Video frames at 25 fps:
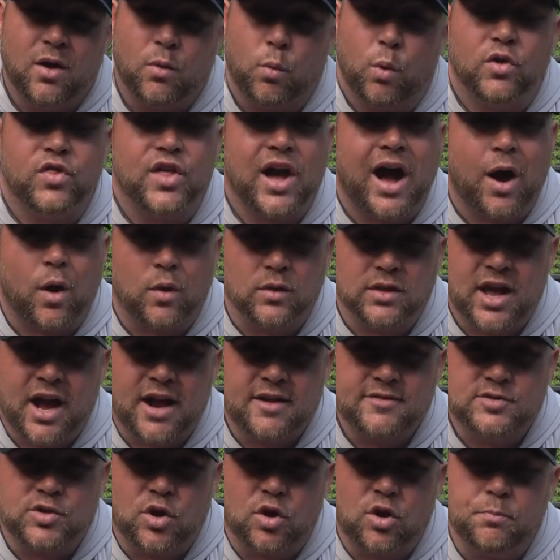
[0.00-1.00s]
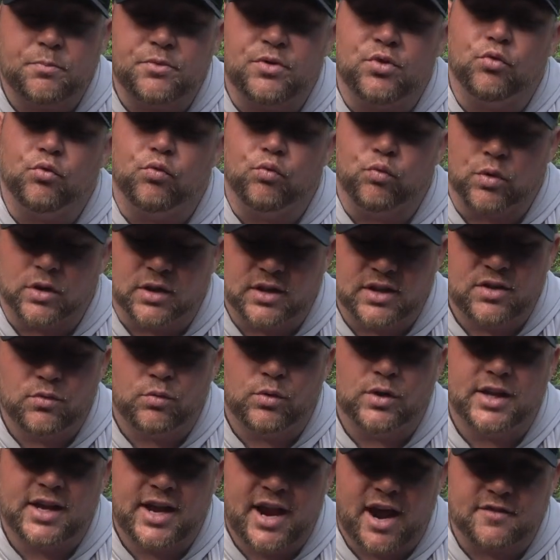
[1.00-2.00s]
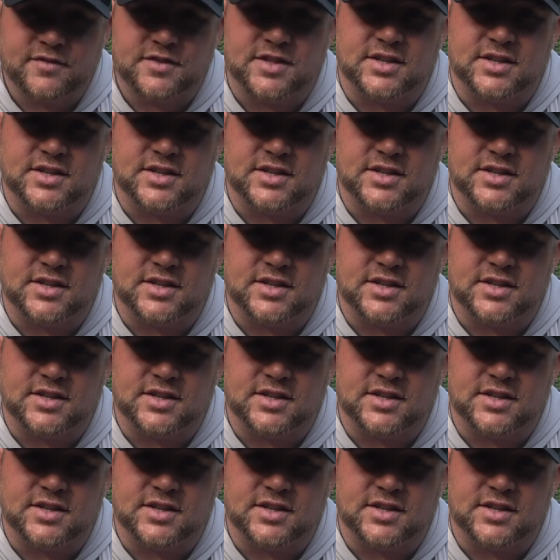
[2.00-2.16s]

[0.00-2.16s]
Without live scope, you really, really have